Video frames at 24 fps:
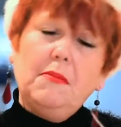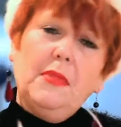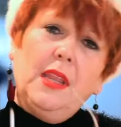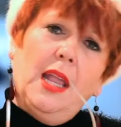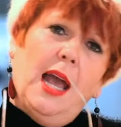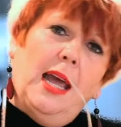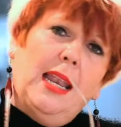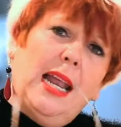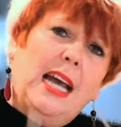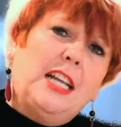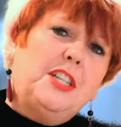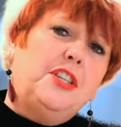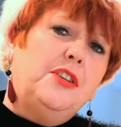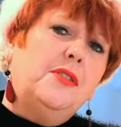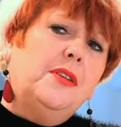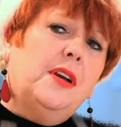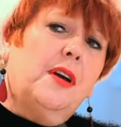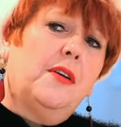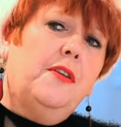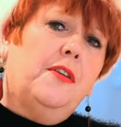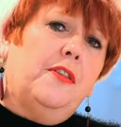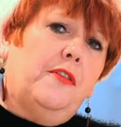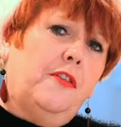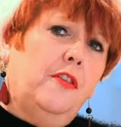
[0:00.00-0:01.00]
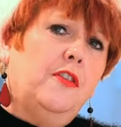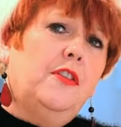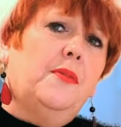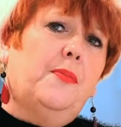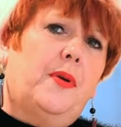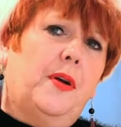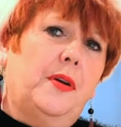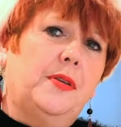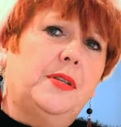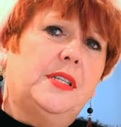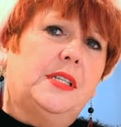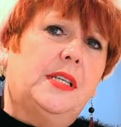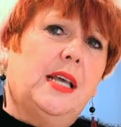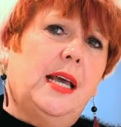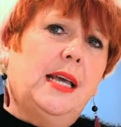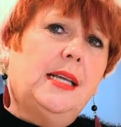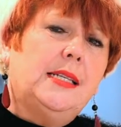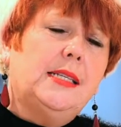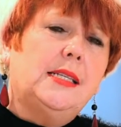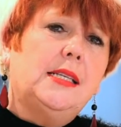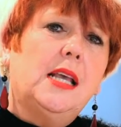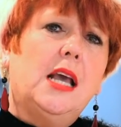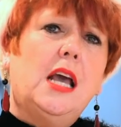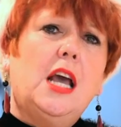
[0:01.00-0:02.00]
And as you go through the
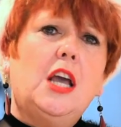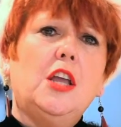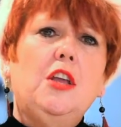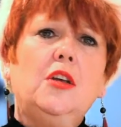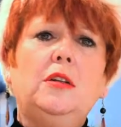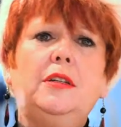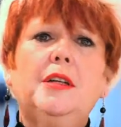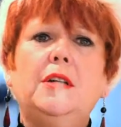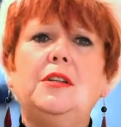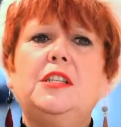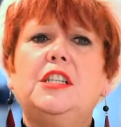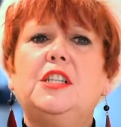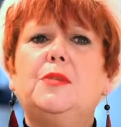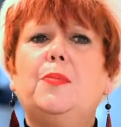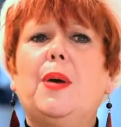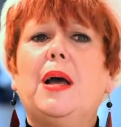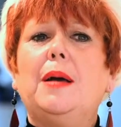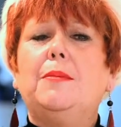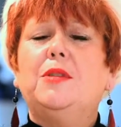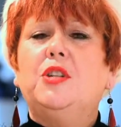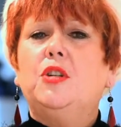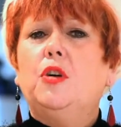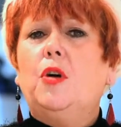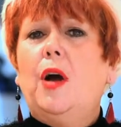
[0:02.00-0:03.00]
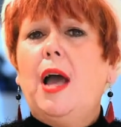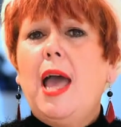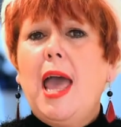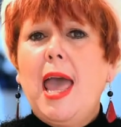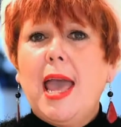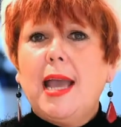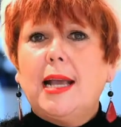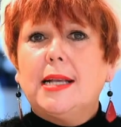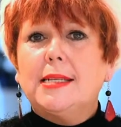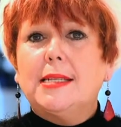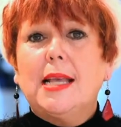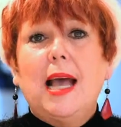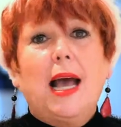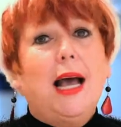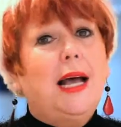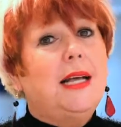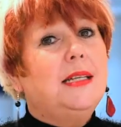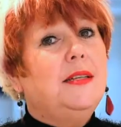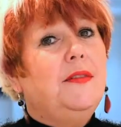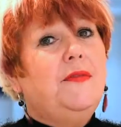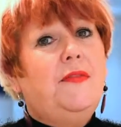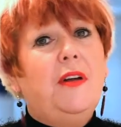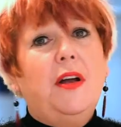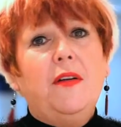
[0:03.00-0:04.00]
process, you'll notice perhaps your ex has
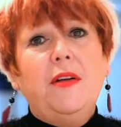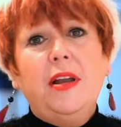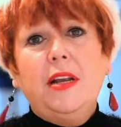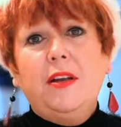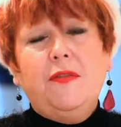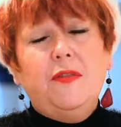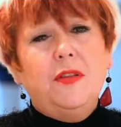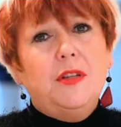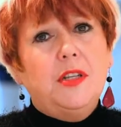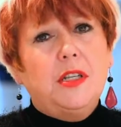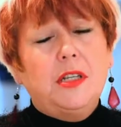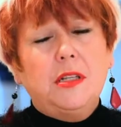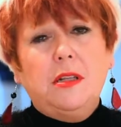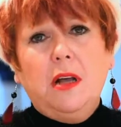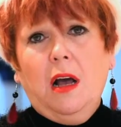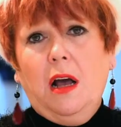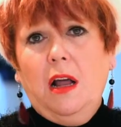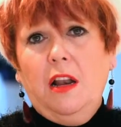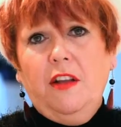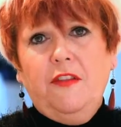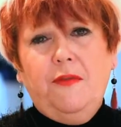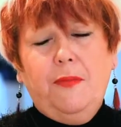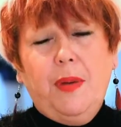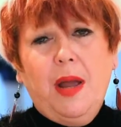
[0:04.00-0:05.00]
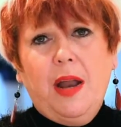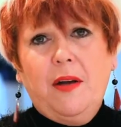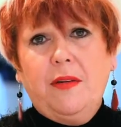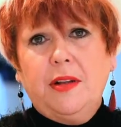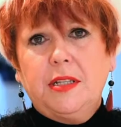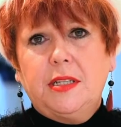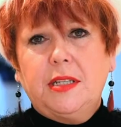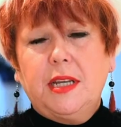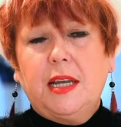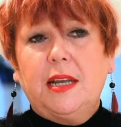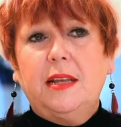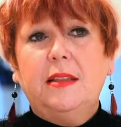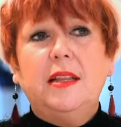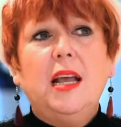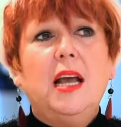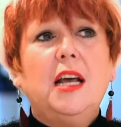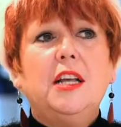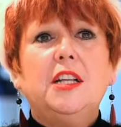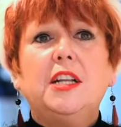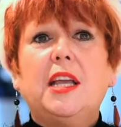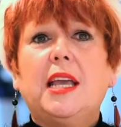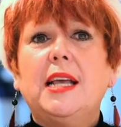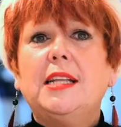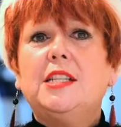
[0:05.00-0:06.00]
a very different style of parenting, and
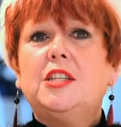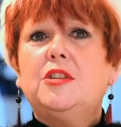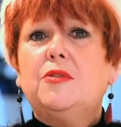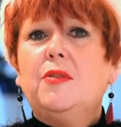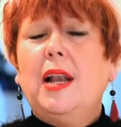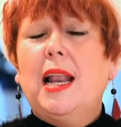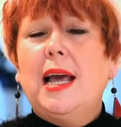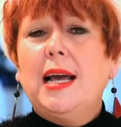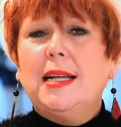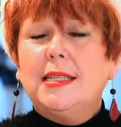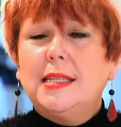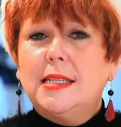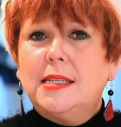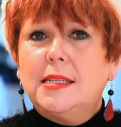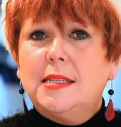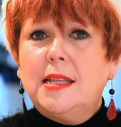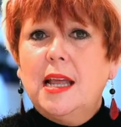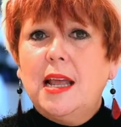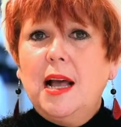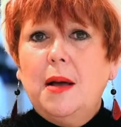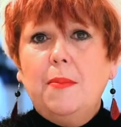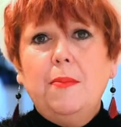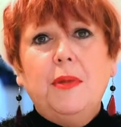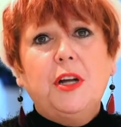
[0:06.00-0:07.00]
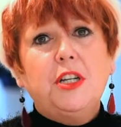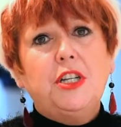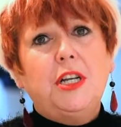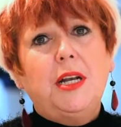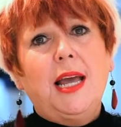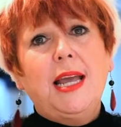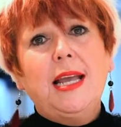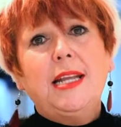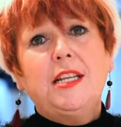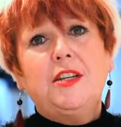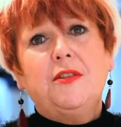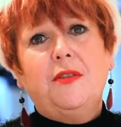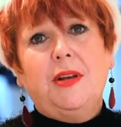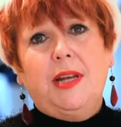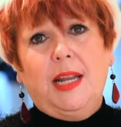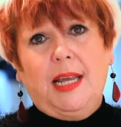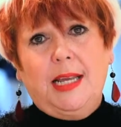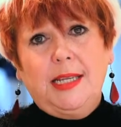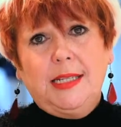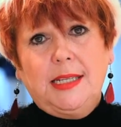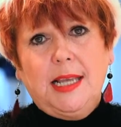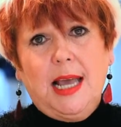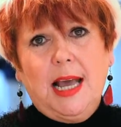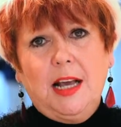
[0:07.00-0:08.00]
kids are allowed to stay up much later in
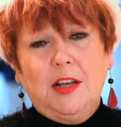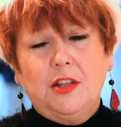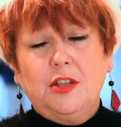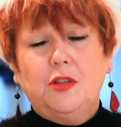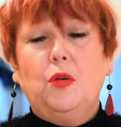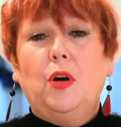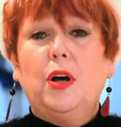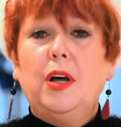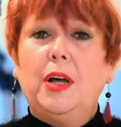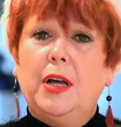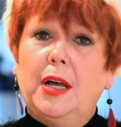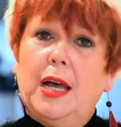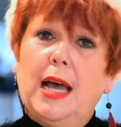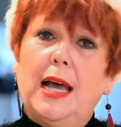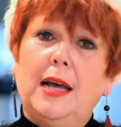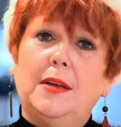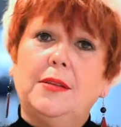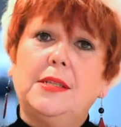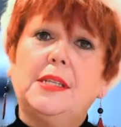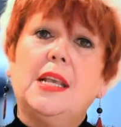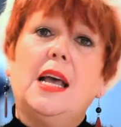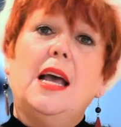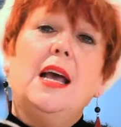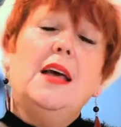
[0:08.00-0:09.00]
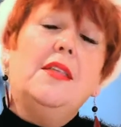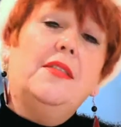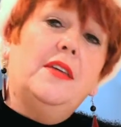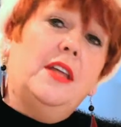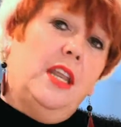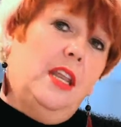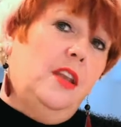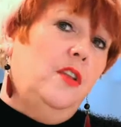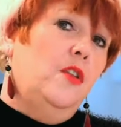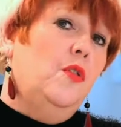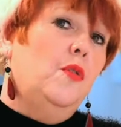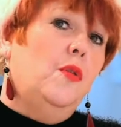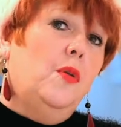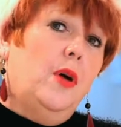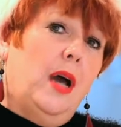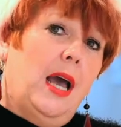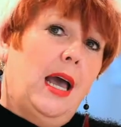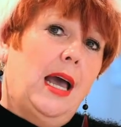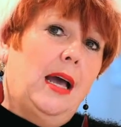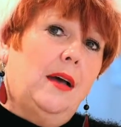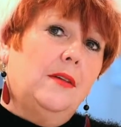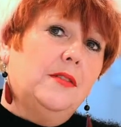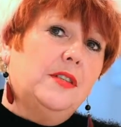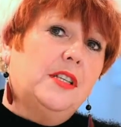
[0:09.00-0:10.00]
his house or her house than in your
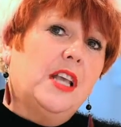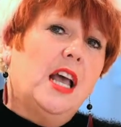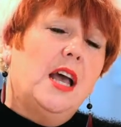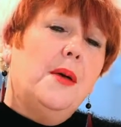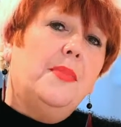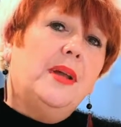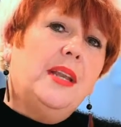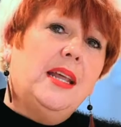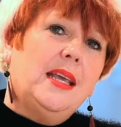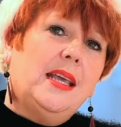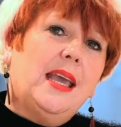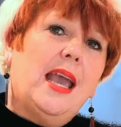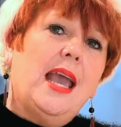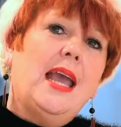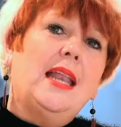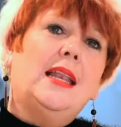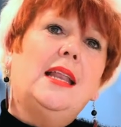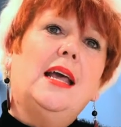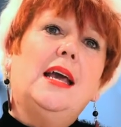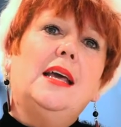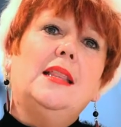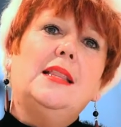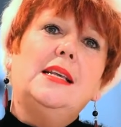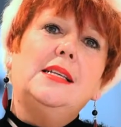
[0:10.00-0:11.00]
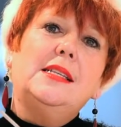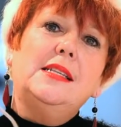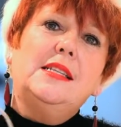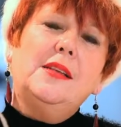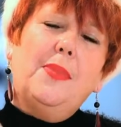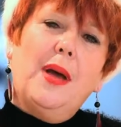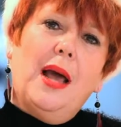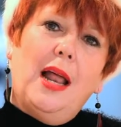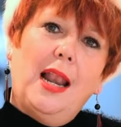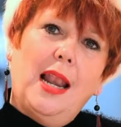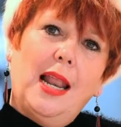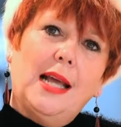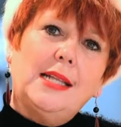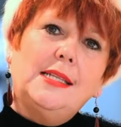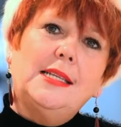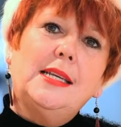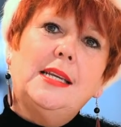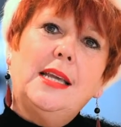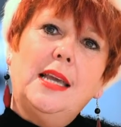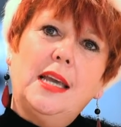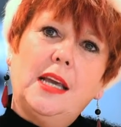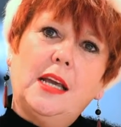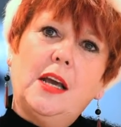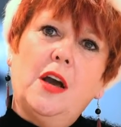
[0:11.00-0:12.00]
house. But again, this is about
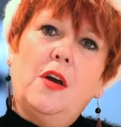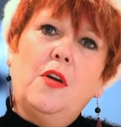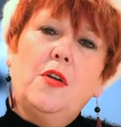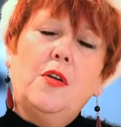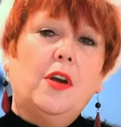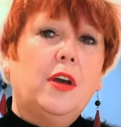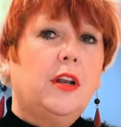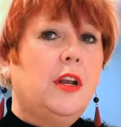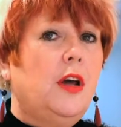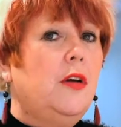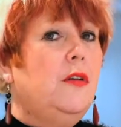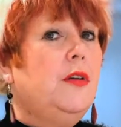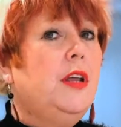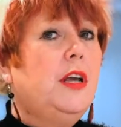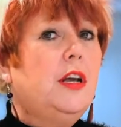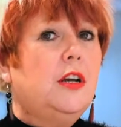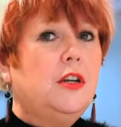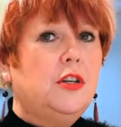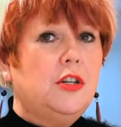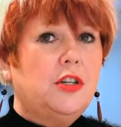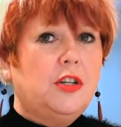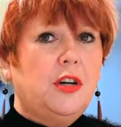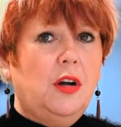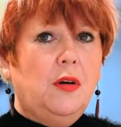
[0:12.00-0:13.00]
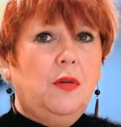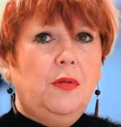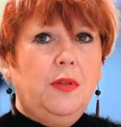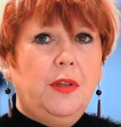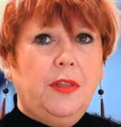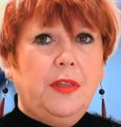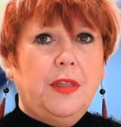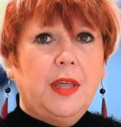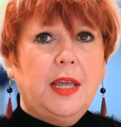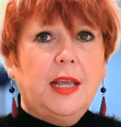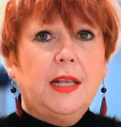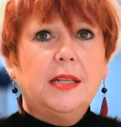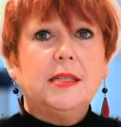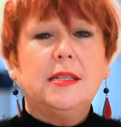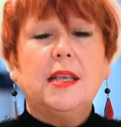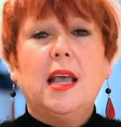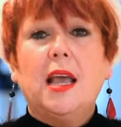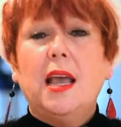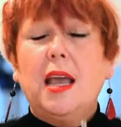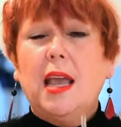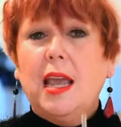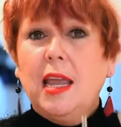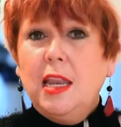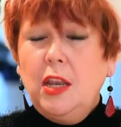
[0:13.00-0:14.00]
letting it go. You can only control the things
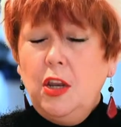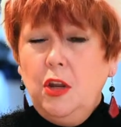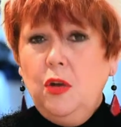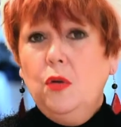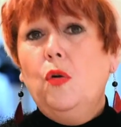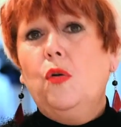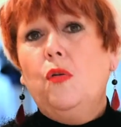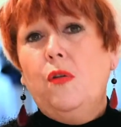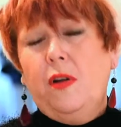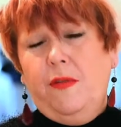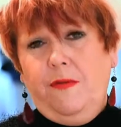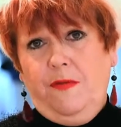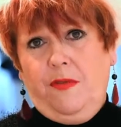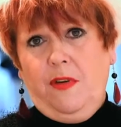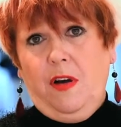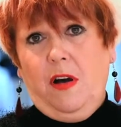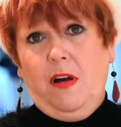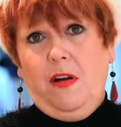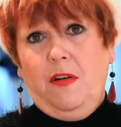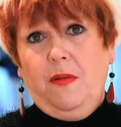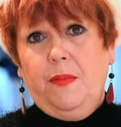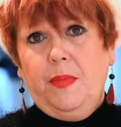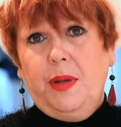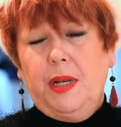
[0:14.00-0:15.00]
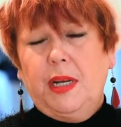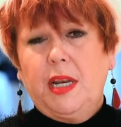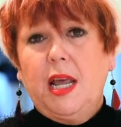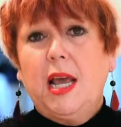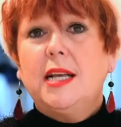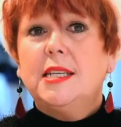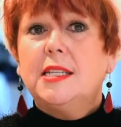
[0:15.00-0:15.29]
in your environment.